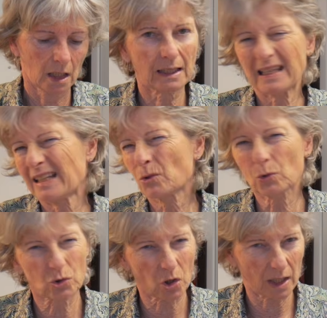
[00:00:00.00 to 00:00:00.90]
Yeah, it's all
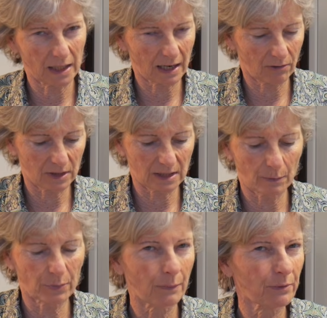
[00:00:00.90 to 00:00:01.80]
trial and error, isn't it?
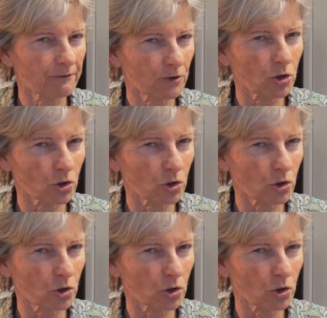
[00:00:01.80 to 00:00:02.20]
But I prefer